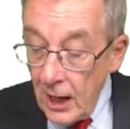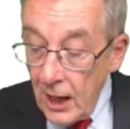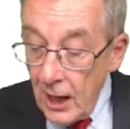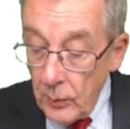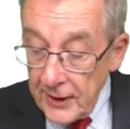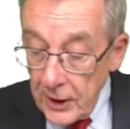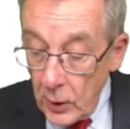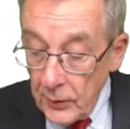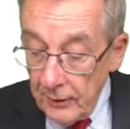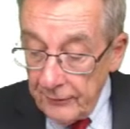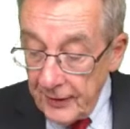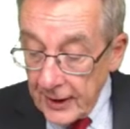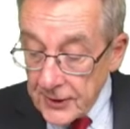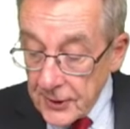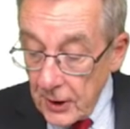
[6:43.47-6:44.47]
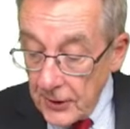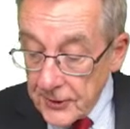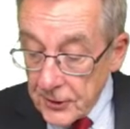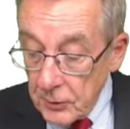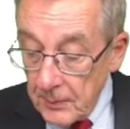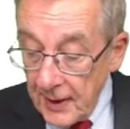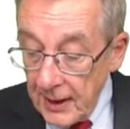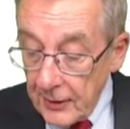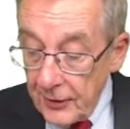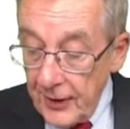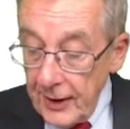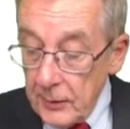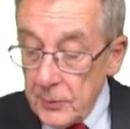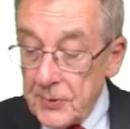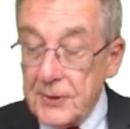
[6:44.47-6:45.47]
Uh, we know the fixed costs will be a
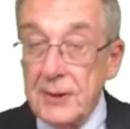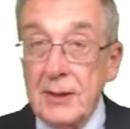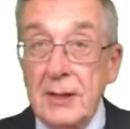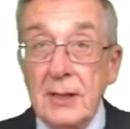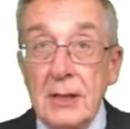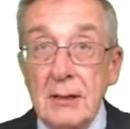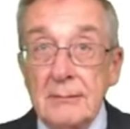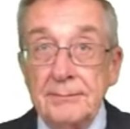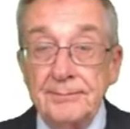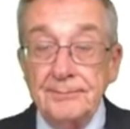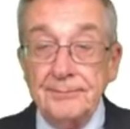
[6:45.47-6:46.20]
1,000.